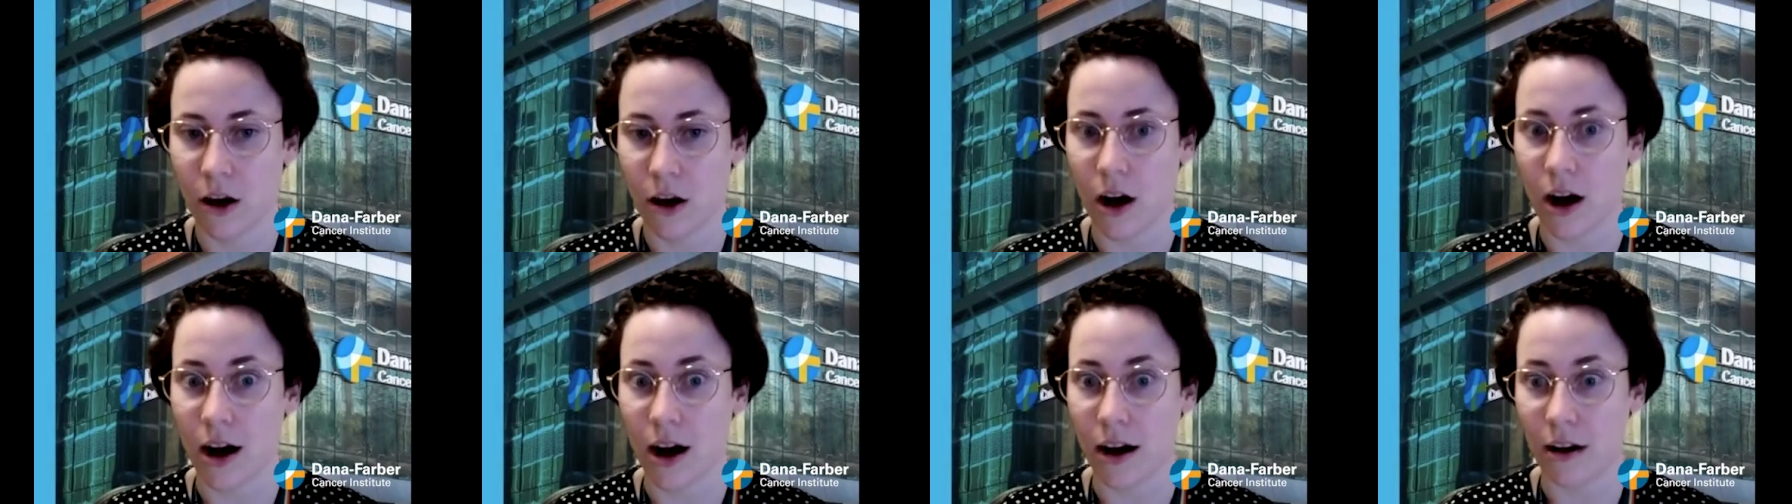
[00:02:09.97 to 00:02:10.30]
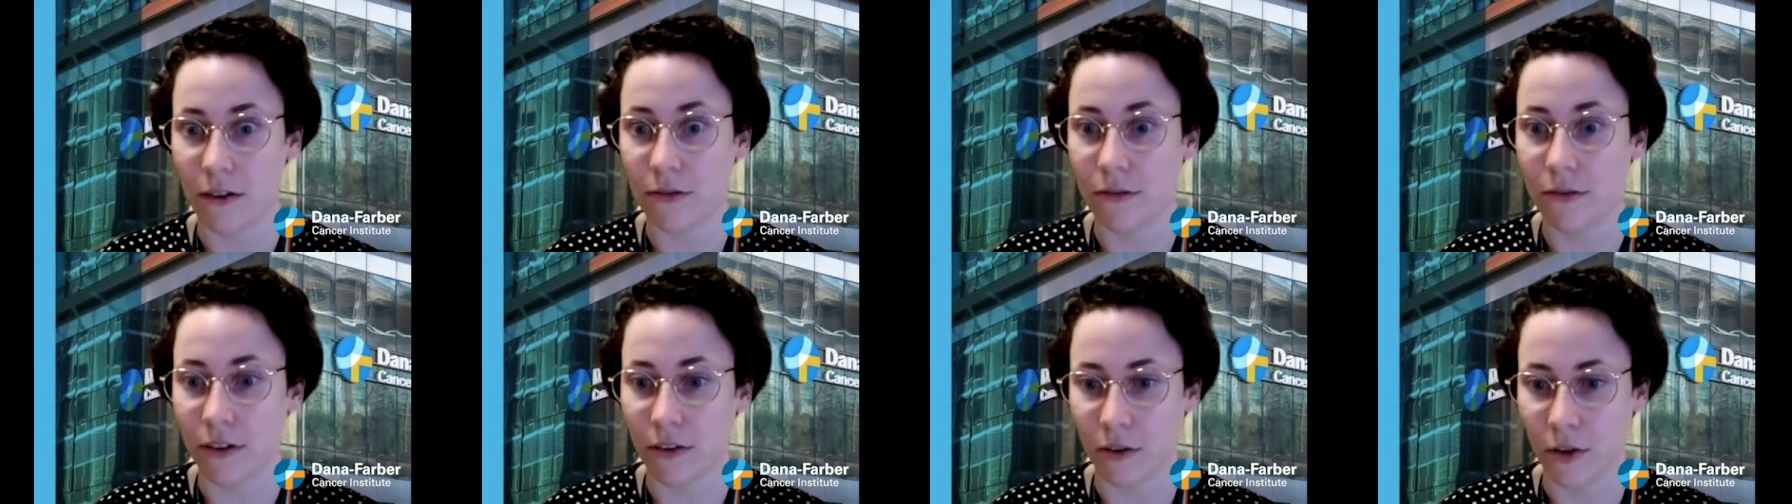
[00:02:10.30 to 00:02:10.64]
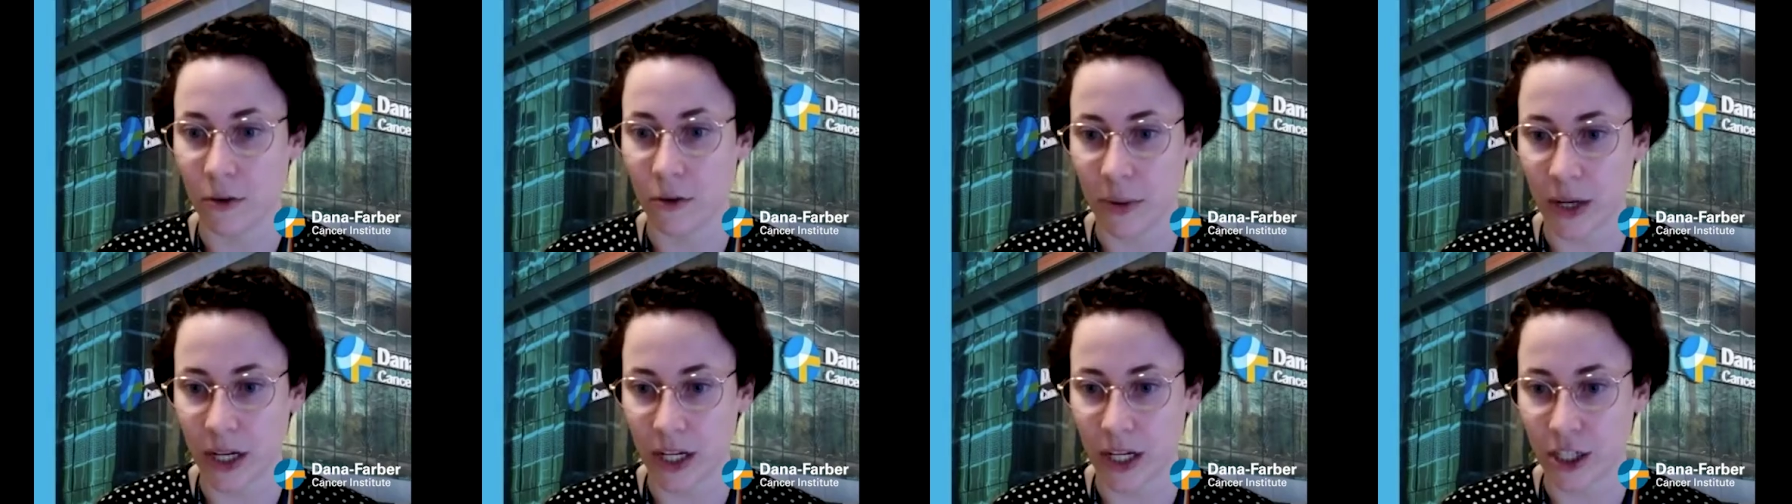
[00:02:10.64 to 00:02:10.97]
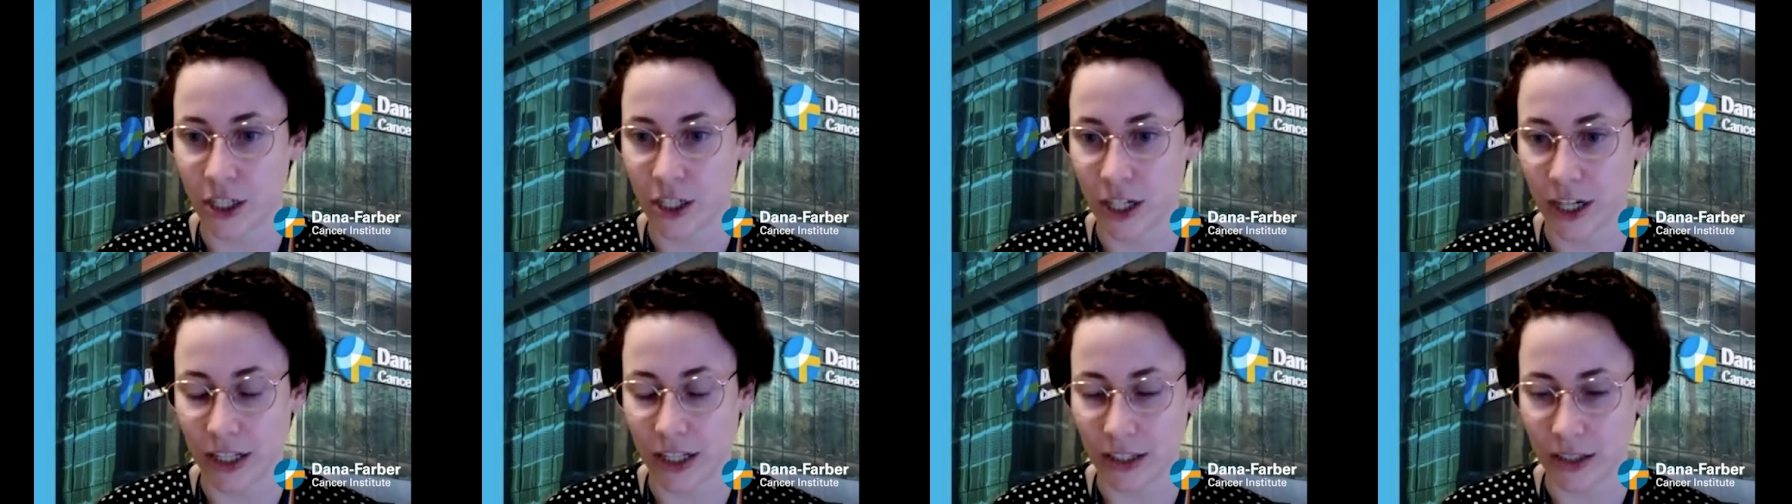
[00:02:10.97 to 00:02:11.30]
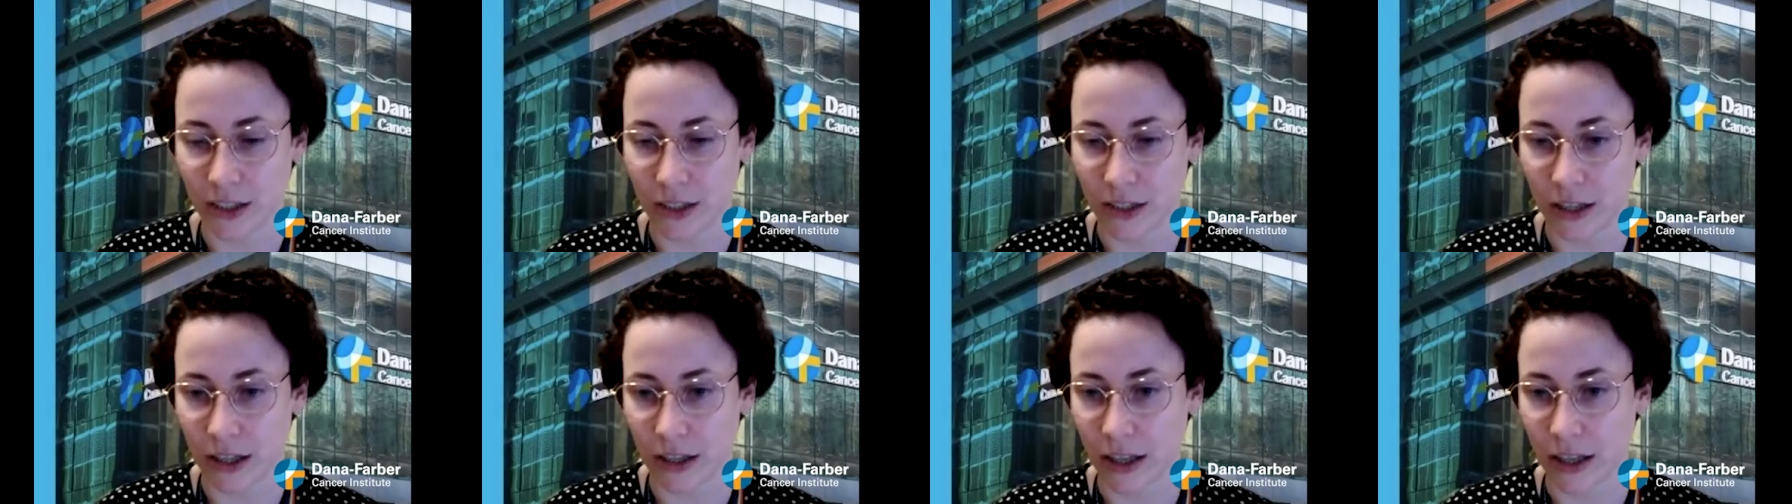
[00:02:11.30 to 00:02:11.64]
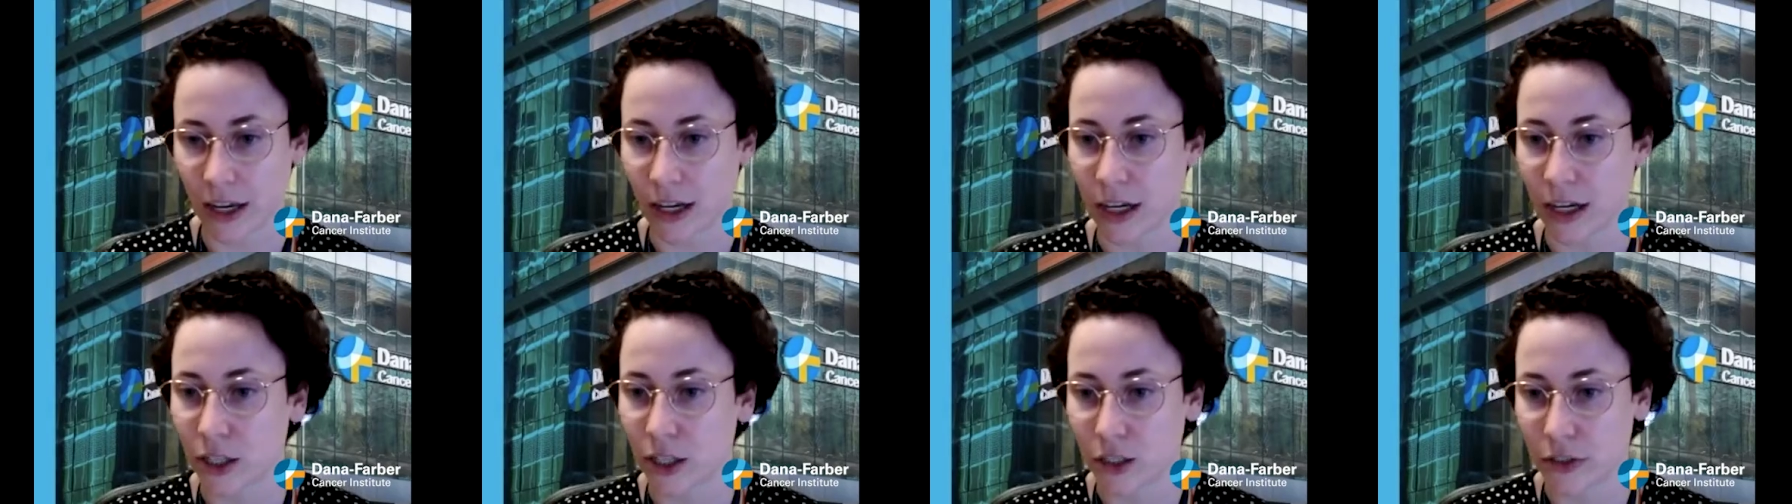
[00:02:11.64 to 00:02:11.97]
off of a patient so that
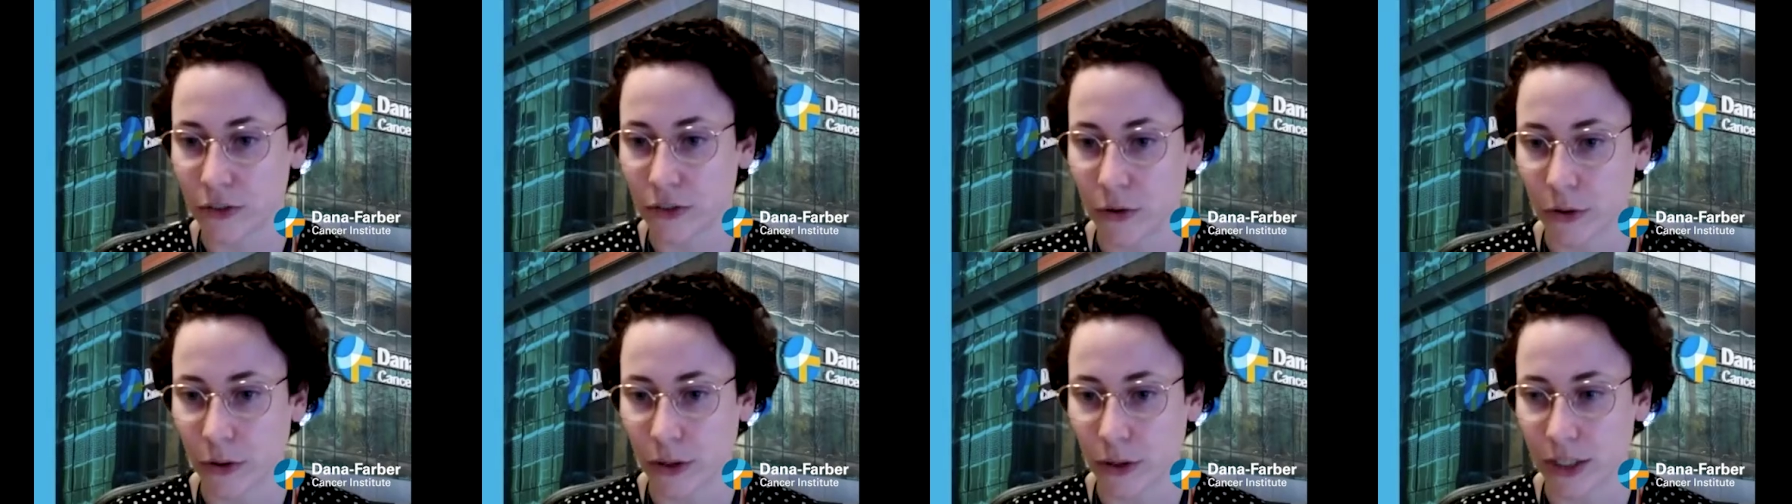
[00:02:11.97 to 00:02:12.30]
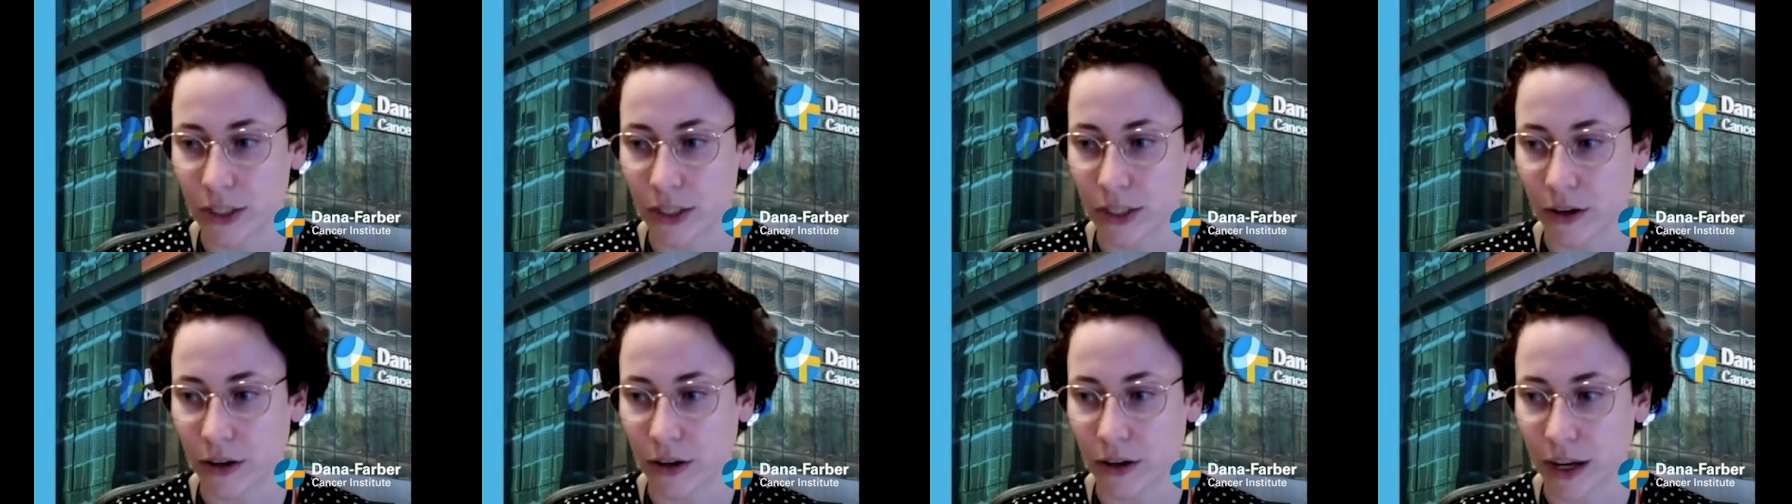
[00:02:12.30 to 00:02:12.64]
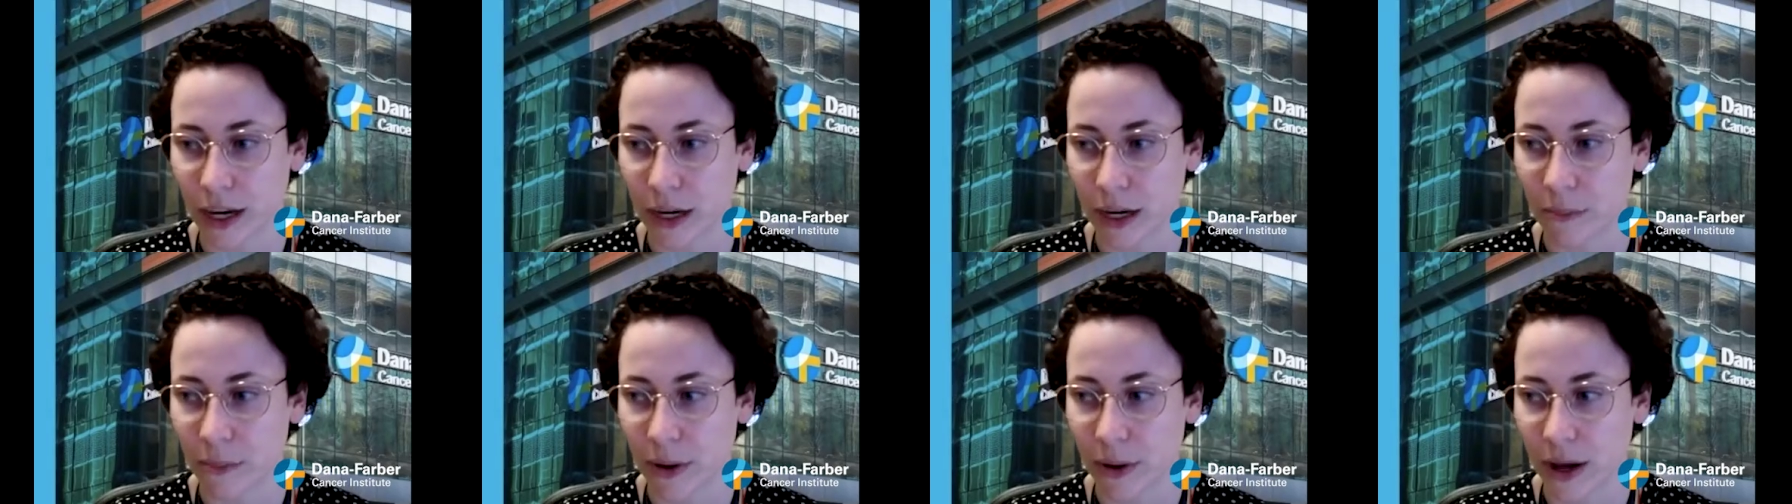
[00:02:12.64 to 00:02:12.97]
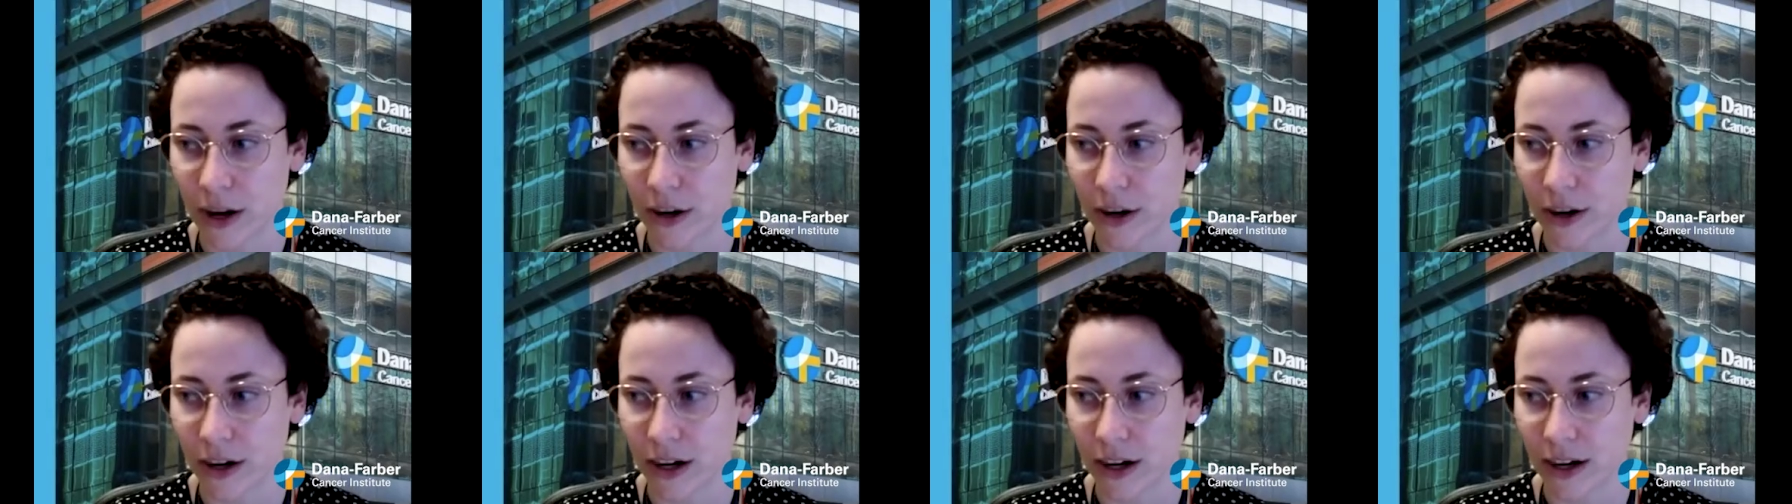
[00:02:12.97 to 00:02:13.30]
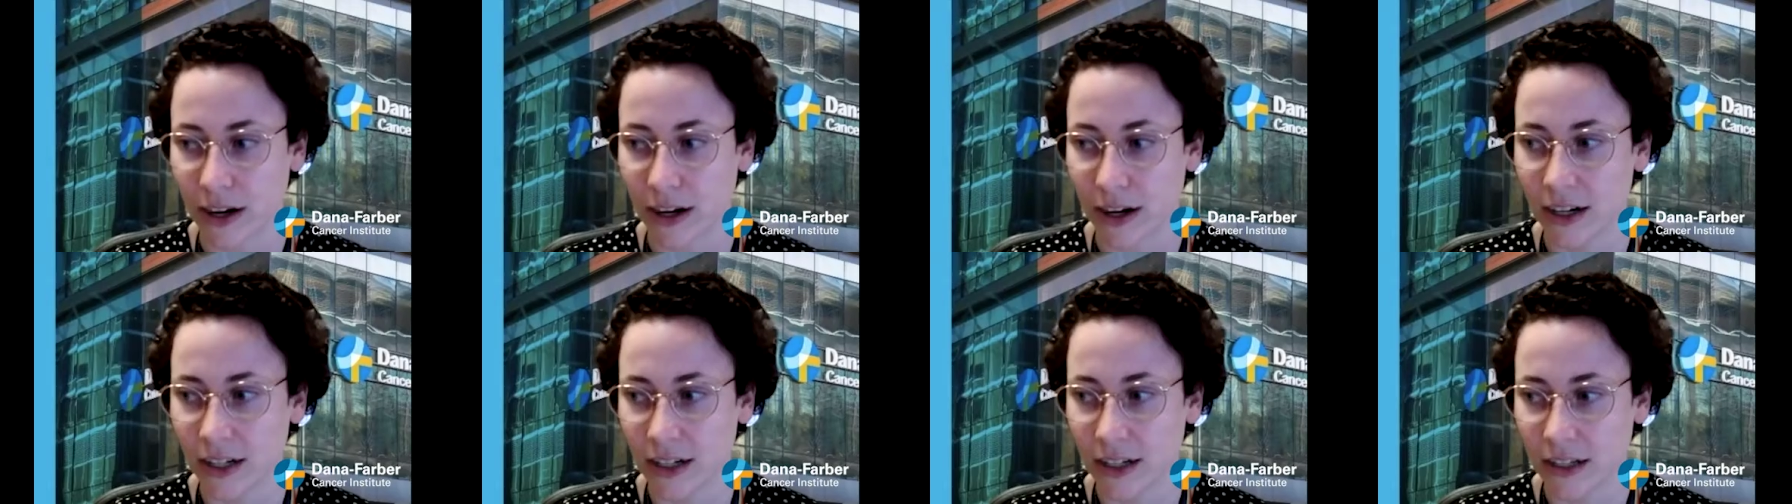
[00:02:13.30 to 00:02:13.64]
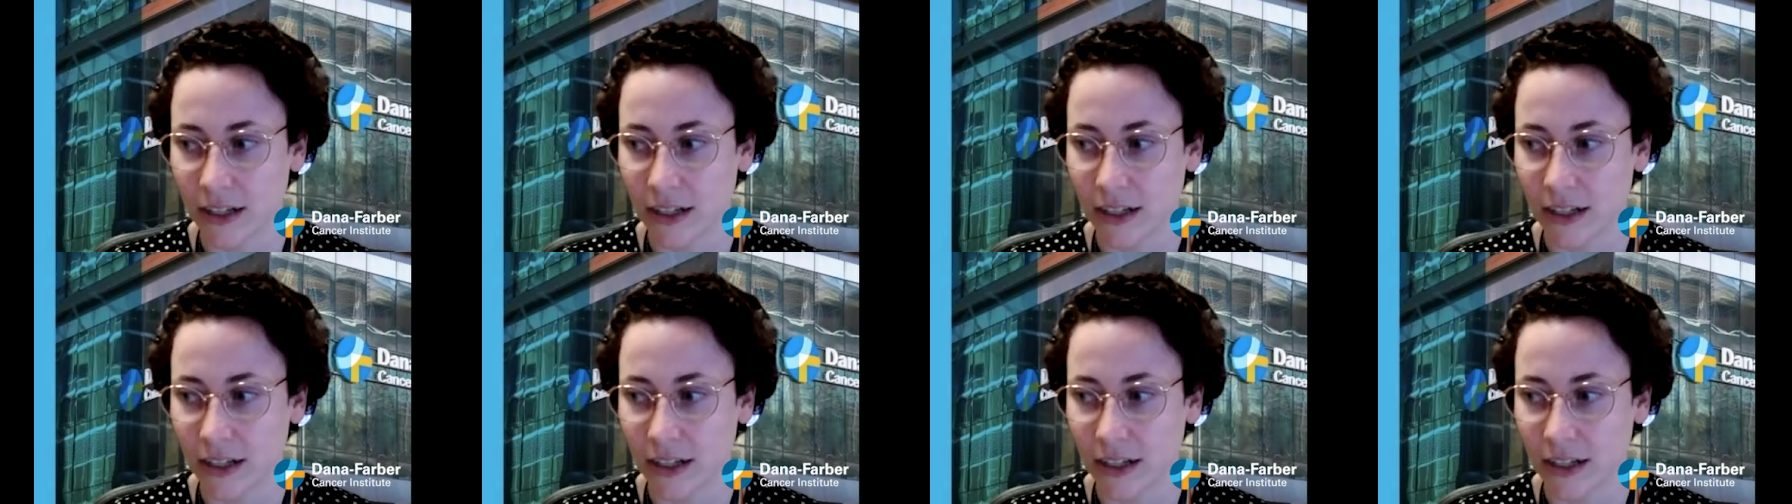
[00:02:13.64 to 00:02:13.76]
they can just focus on getting better,